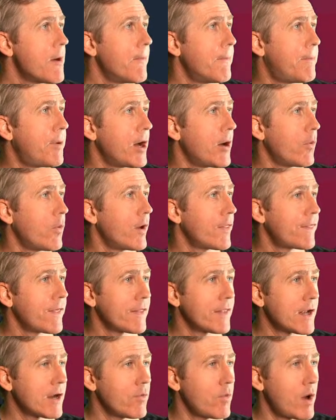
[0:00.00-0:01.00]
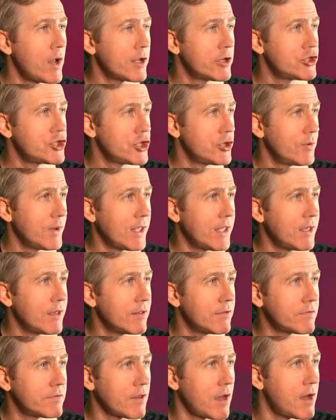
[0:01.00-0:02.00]
But one thing that I want to do
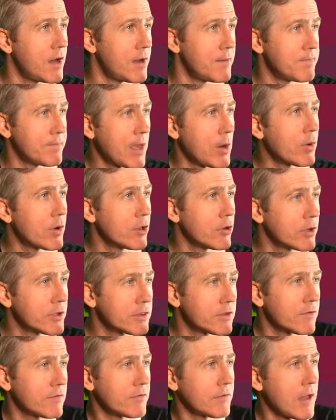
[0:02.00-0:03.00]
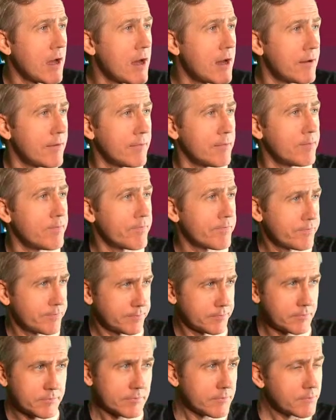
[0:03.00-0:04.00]
is I want to look at this
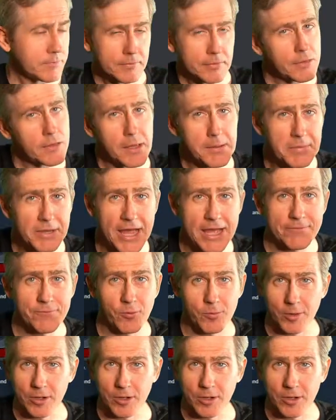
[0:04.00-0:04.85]
platformer,